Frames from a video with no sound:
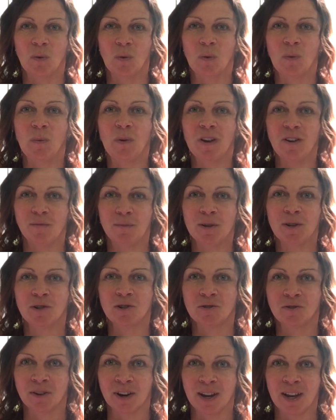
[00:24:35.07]
We've been
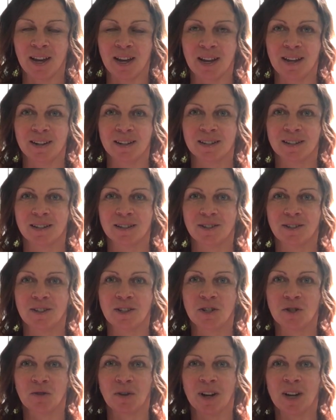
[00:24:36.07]
trained
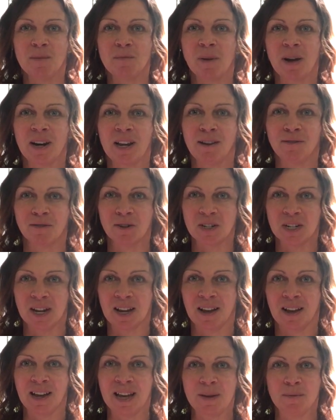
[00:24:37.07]
to trade money for
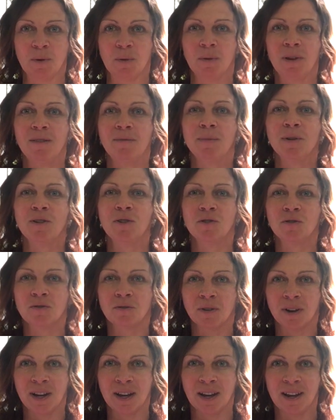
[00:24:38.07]
time. We've been
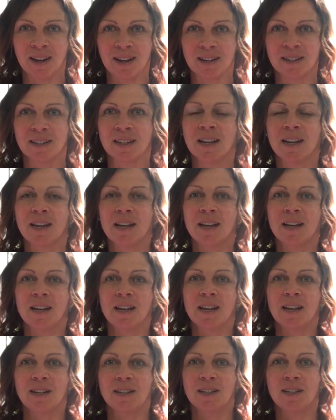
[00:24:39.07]
trained
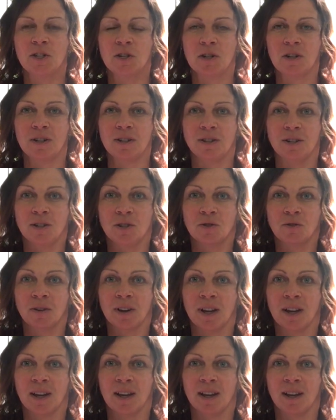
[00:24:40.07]
to
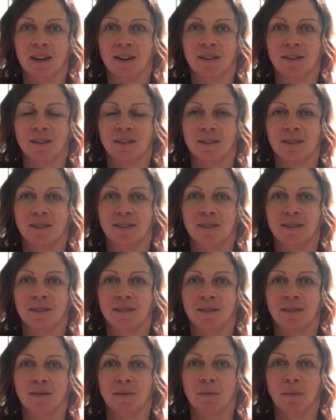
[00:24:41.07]
trade
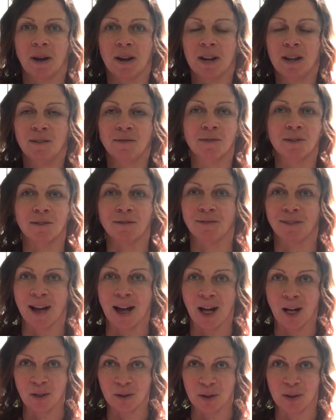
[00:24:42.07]
money for
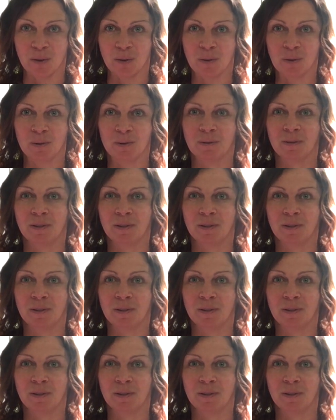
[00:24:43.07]
value.